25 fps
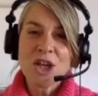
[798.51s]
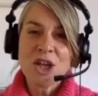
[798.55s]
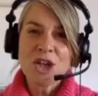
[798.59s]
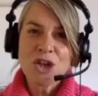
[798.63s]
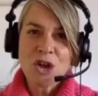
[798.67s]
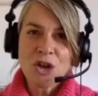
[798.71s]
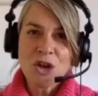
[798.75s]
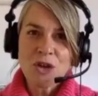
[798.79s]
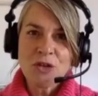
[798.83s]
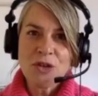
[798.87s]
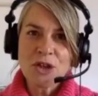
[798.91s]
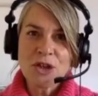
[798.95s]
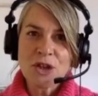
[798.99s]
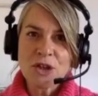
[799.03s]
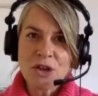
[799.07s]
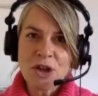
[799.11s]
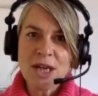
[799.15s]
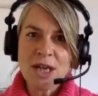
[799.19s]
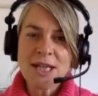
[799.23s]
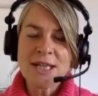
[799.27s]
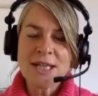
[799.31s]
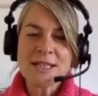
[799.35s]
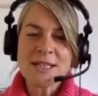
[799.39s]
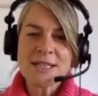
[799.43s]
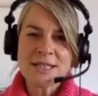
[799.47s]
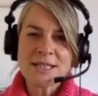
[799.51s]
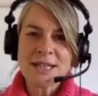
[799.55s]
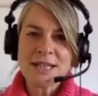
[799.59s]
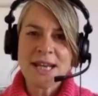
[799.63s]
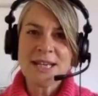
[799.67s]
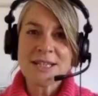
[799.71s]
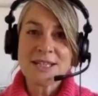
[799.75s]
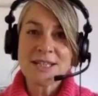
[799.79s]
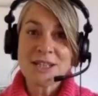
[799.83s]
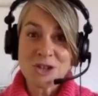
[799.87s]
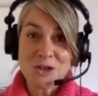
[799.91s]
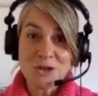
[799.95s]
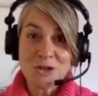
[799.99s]
the United
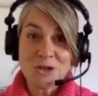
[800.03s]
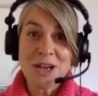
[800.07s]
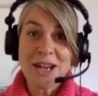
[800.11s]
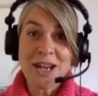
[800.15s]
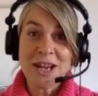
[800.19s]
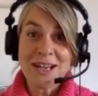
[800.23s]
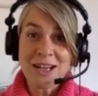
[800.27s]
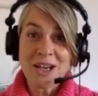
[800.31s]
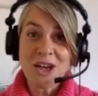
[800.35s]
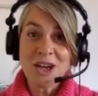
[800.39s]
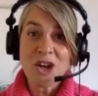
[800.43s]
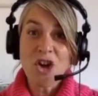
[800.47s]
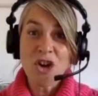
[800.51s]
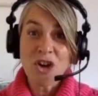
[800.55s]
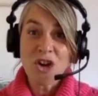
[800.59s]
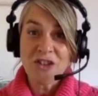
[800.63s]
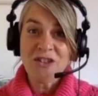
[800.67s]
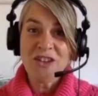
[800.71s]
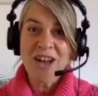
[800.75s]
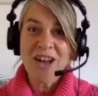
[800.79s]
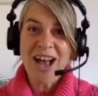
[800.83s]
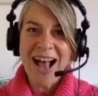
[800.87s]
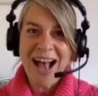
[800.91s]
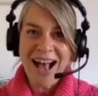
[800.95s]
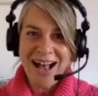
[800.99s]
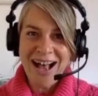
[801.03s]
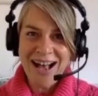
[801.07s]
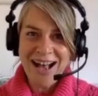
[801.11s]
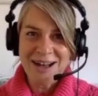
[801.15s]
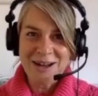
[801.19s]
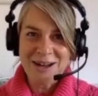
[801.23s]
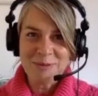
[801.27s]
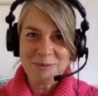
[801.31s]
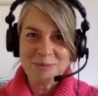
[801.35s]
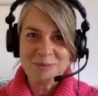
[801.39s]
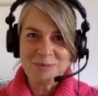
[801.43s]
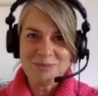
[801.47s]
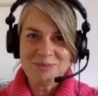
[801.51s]
States has created a lot of
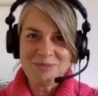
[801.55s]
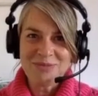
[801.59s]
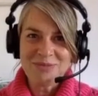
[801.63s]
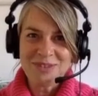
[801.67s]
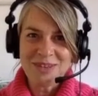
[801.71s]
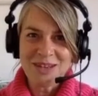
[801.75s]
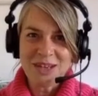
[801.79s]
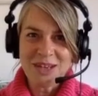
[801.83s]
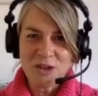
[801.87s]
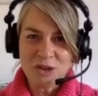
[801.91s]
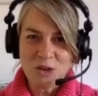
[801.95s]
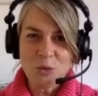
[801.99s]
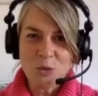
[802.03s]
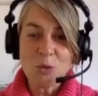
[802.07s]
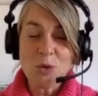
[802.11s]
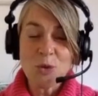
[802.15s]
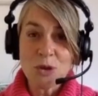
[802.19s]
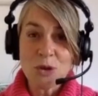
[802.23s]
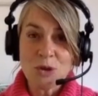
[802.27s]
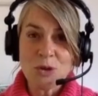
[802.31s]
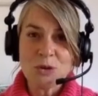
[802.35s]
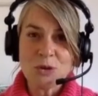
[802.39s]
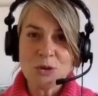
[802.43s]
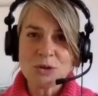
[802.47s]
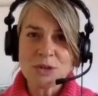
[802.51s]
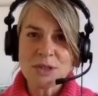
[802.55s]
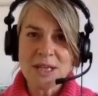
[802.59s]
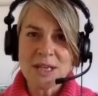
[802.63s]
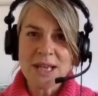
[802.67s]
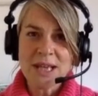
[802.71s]
harm in the world,